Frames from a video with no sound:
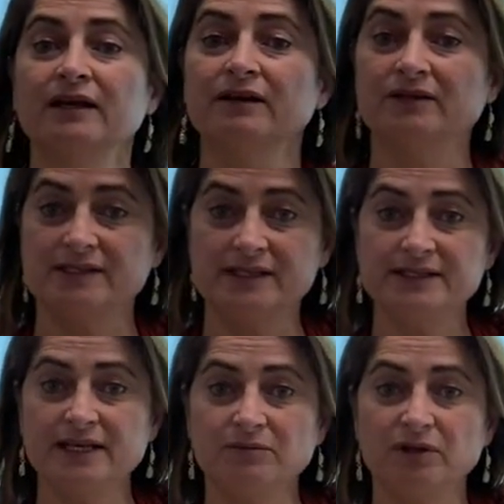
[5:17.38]
There's a
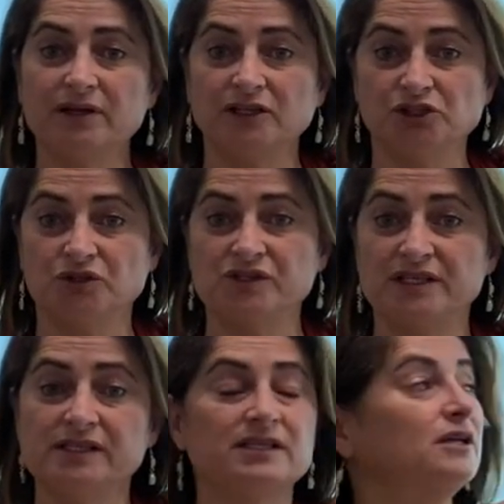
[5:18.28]
table that shows the
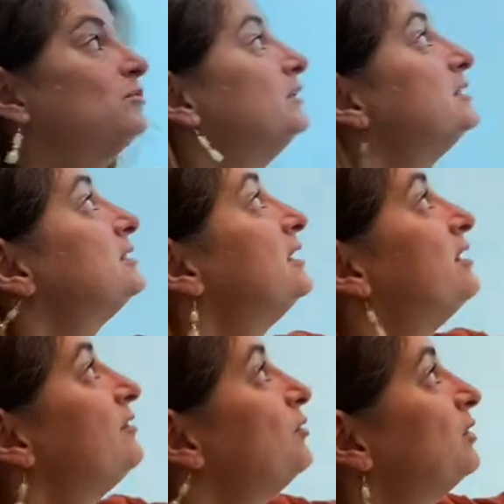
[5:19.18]
sequence.
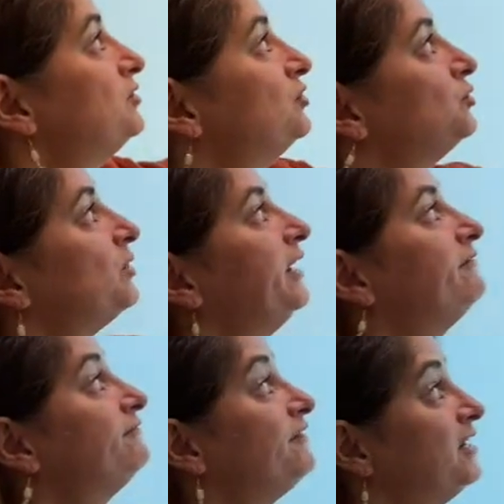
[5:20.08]
They want you to write a
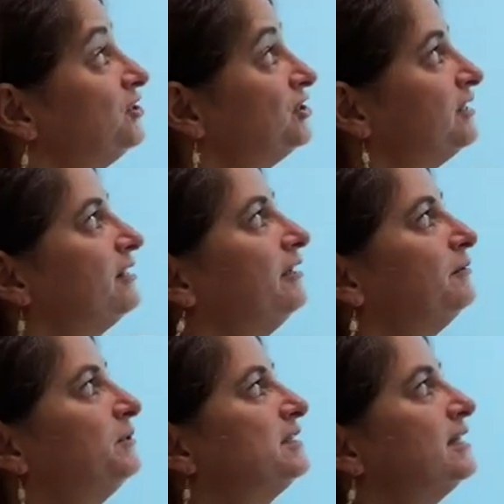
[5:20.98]
function that
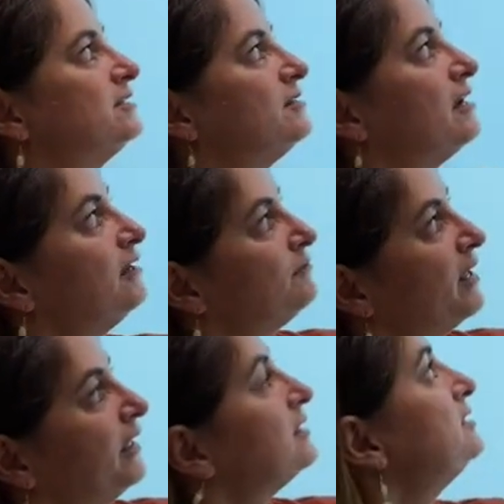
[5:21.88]
represents the
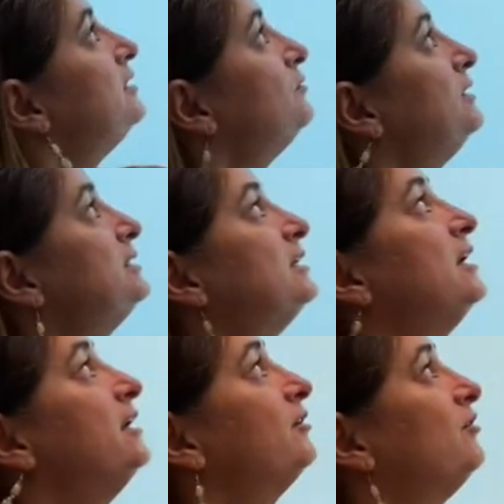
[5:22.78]
arithmetic sequence,
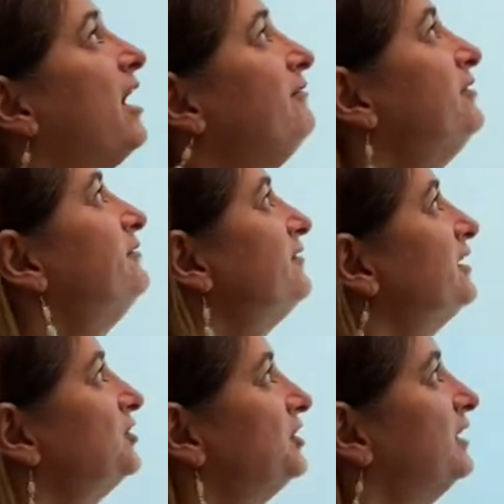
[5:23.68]
graph the
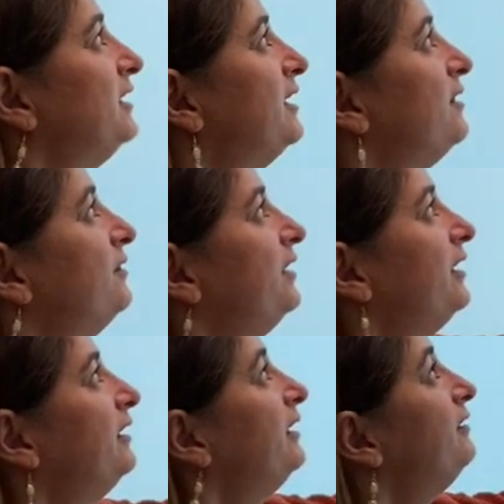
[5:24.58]
function,
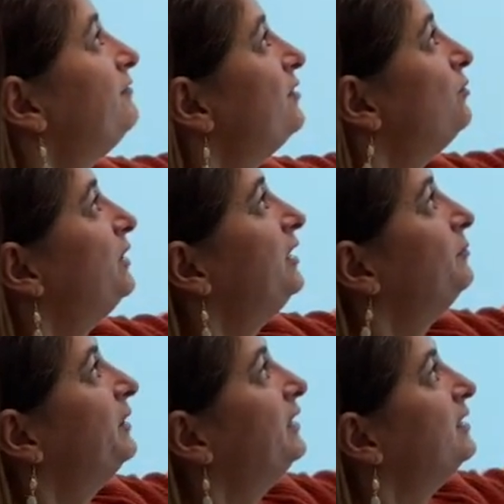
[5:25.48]
then if the winning
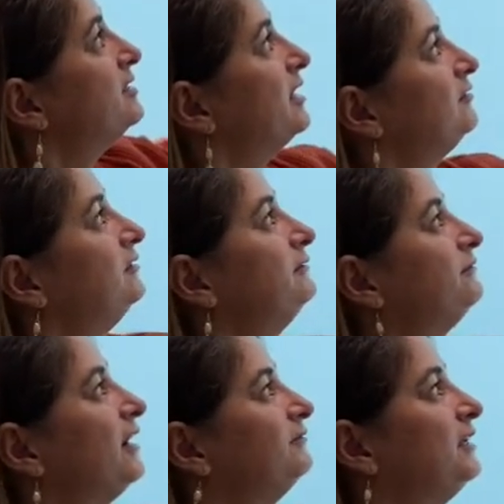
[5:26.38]
bid is
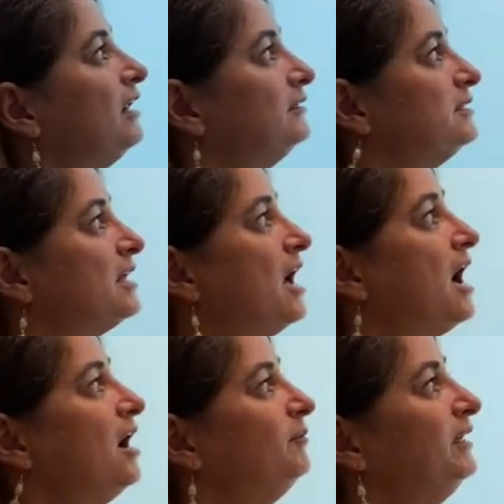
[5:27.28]
$105,
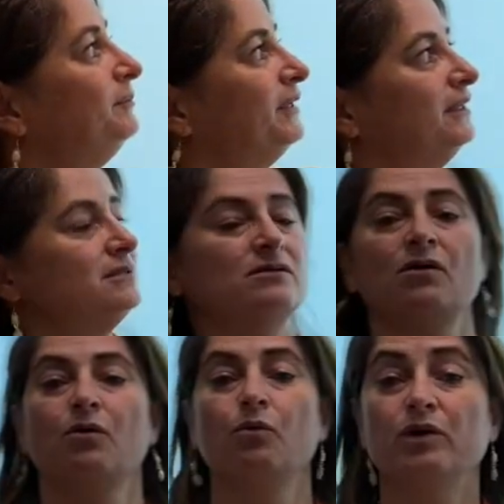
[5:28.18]
how many bids
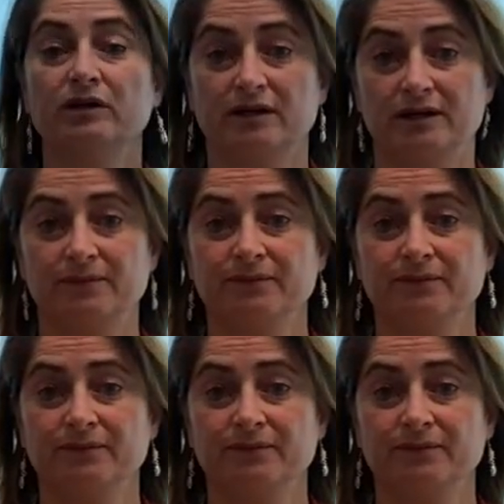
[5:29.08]
were there?